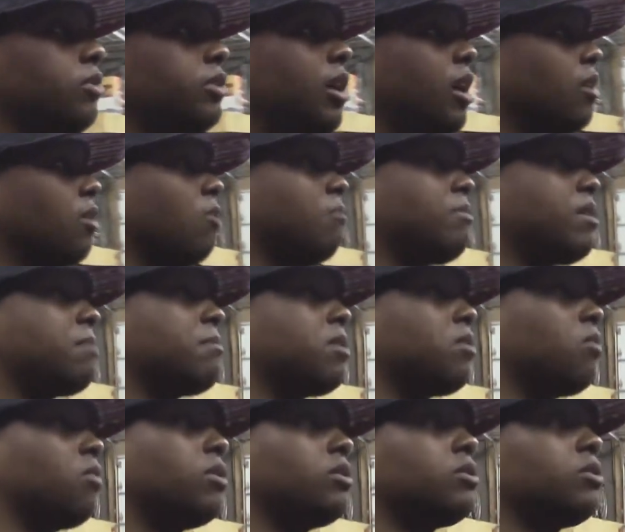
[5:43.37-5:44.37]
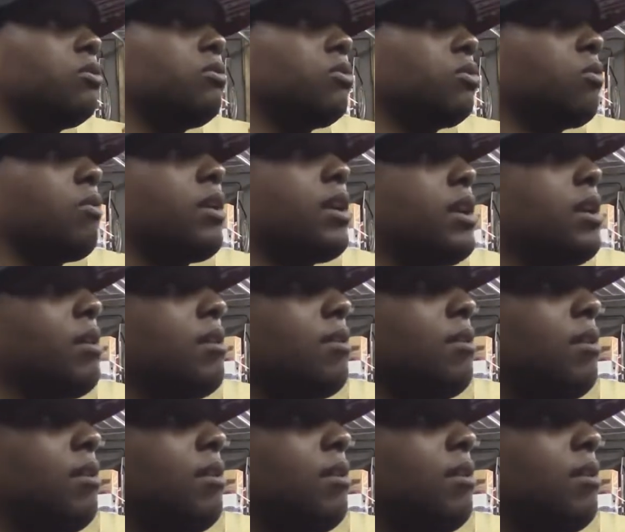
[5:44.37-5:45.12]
Chongo beat me one, two, three.